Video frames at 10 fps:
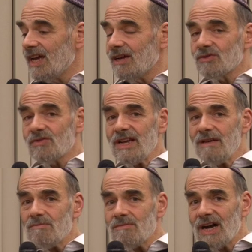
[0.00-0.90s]
It was
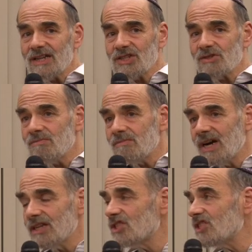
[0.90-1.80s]
really much,
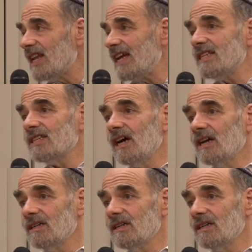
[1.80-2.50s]
much later,